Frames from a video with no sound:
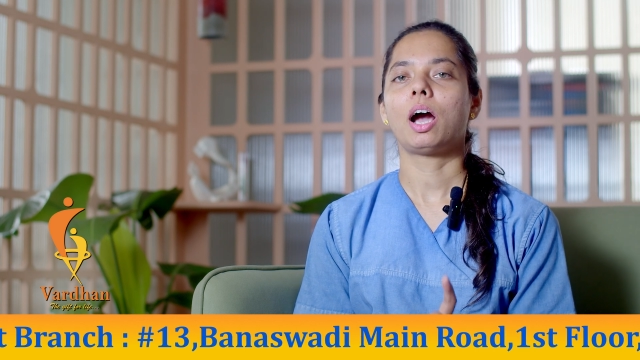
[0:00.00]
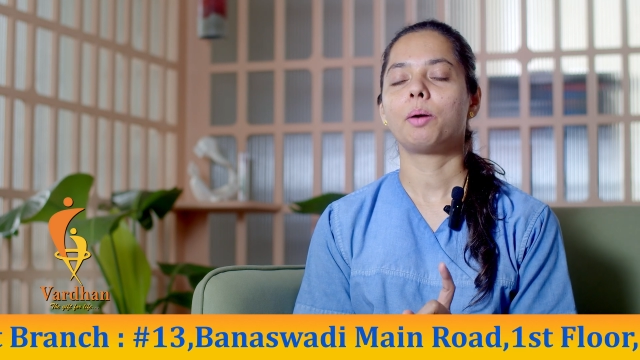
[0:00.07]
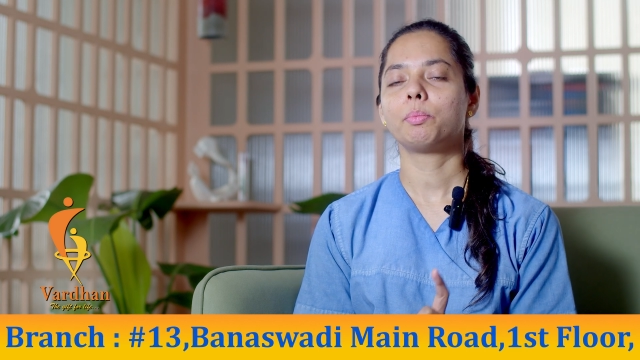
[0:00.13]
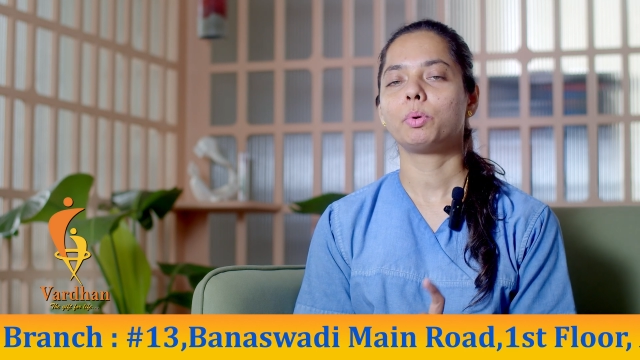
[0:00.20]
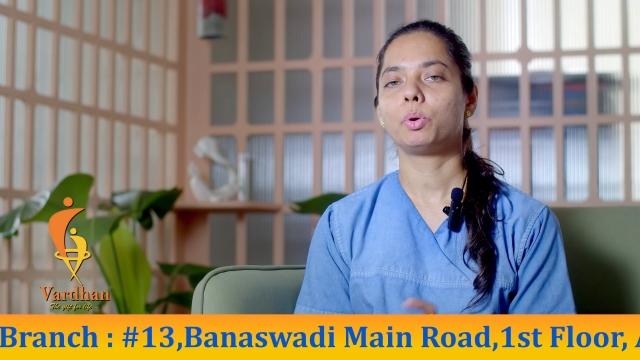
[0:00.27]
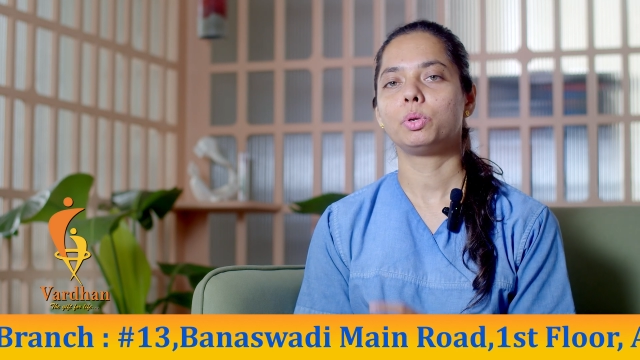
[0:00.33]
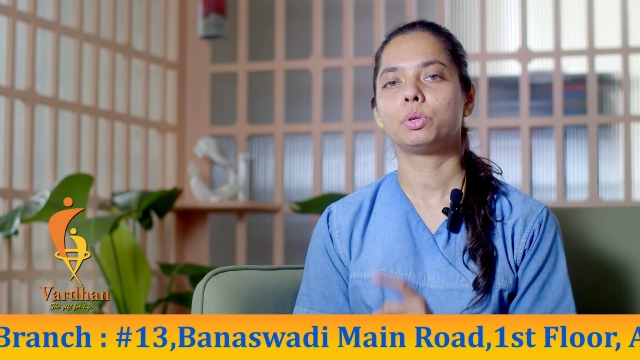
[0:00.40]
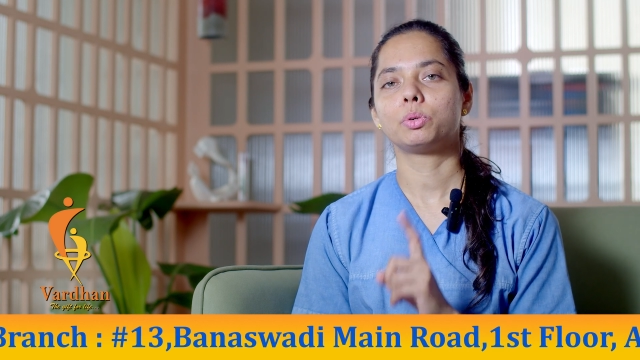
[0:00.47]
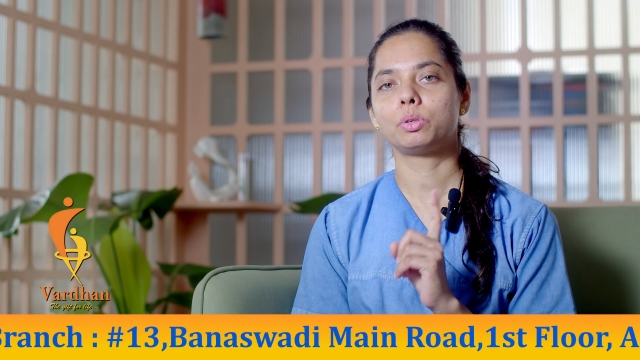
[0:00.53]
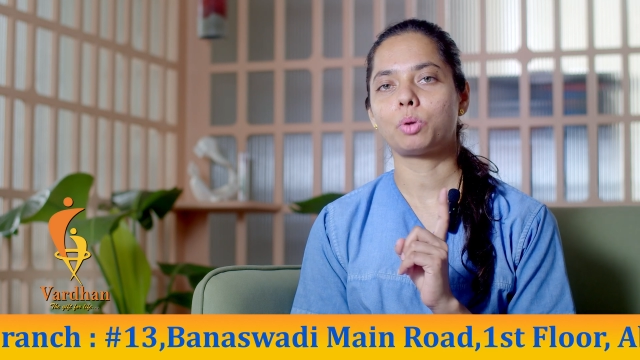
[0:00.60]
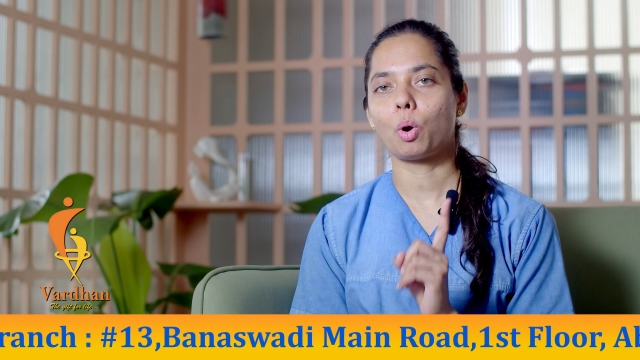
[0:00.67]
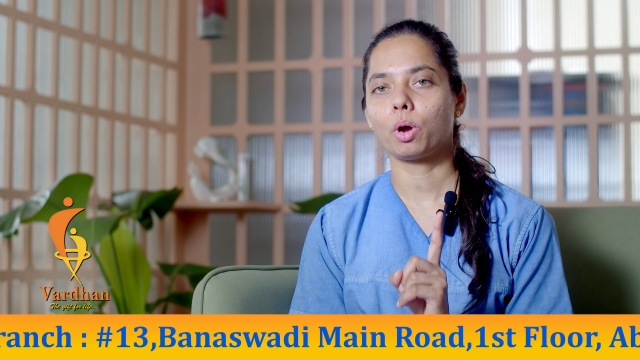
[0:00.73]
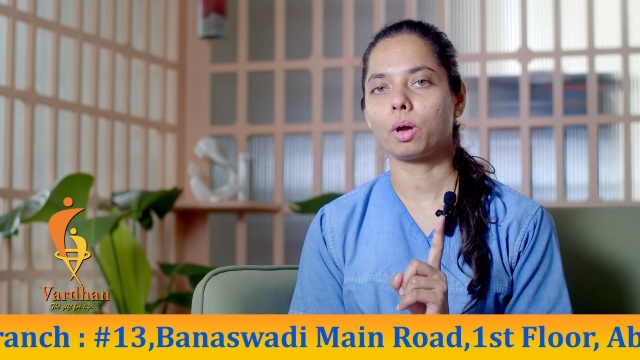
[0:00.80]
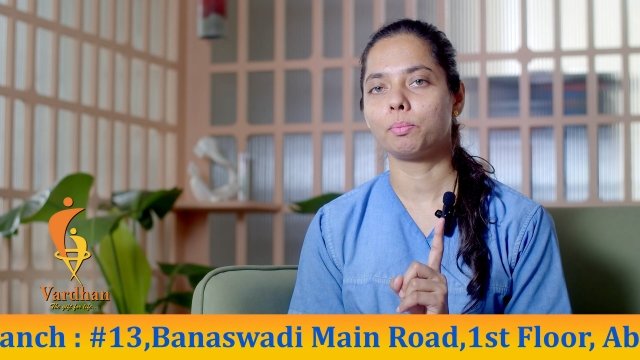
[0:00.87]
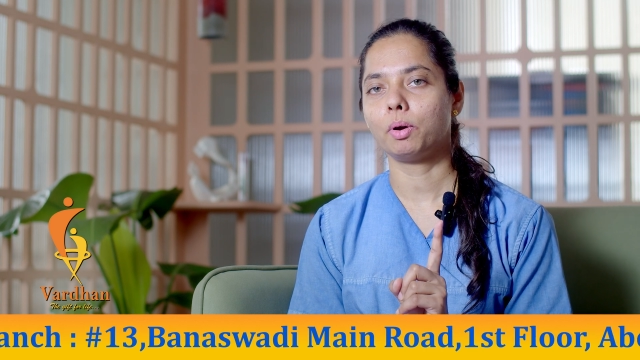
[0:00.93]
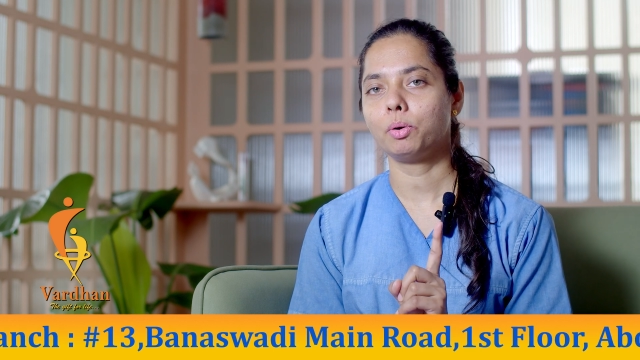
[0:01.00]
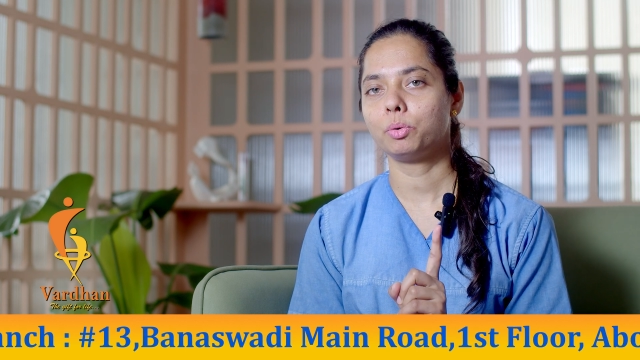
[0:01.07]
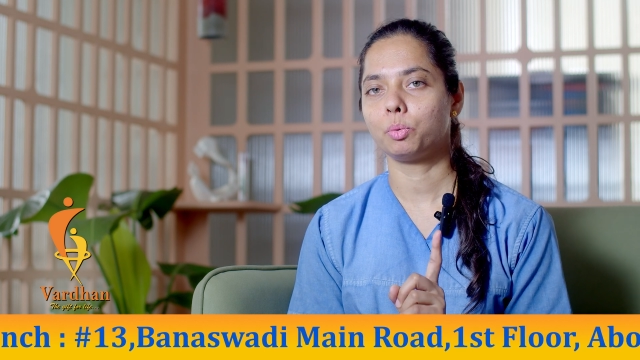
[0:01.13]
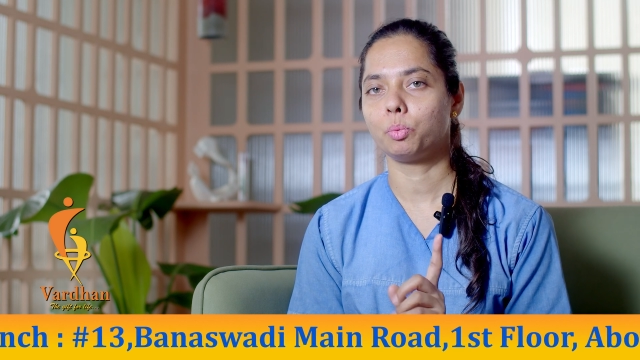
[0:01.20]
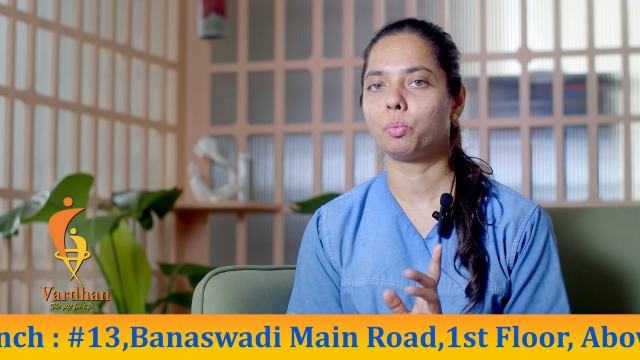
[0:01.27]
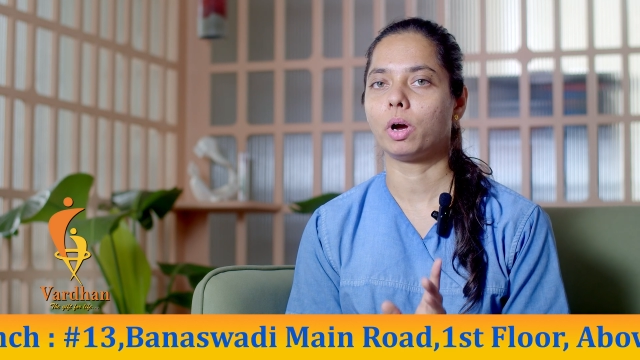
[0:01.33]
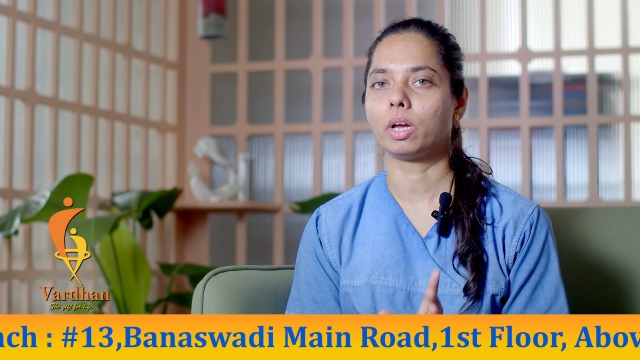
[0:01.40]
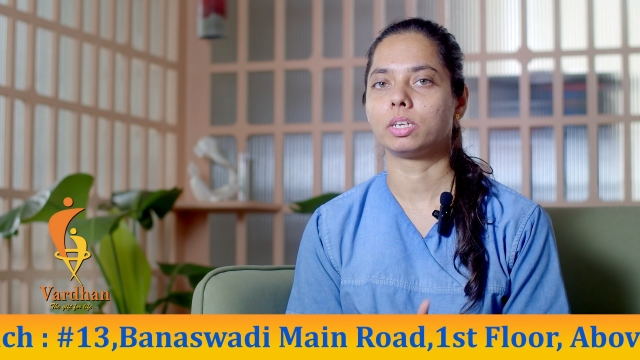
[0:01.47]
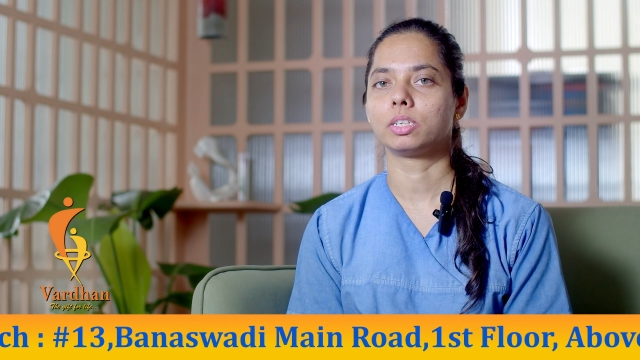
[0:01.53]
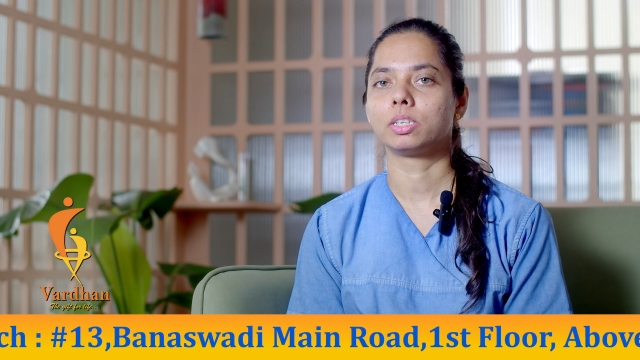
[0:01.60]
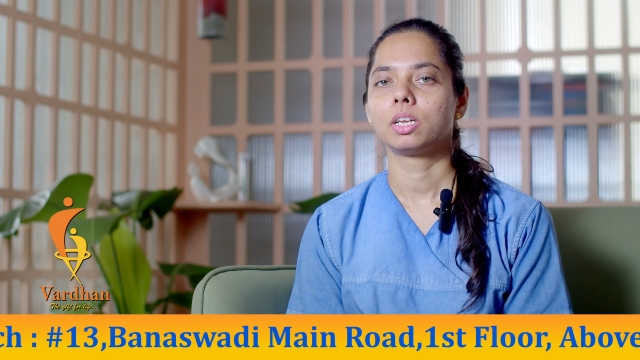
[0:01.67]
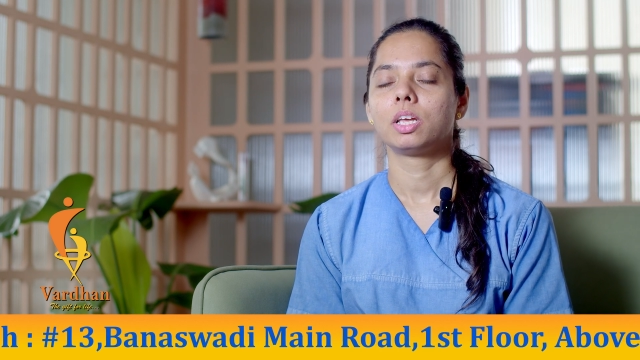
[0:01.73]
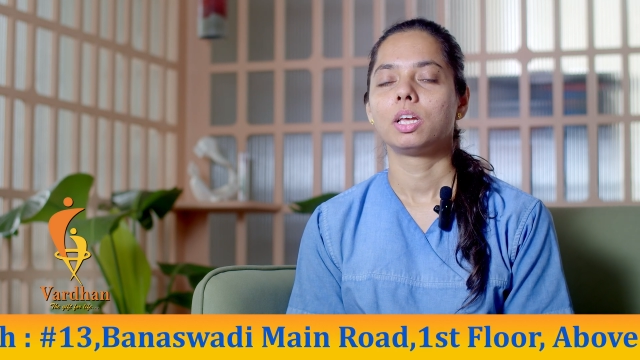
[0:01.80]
I'm going to talk about one.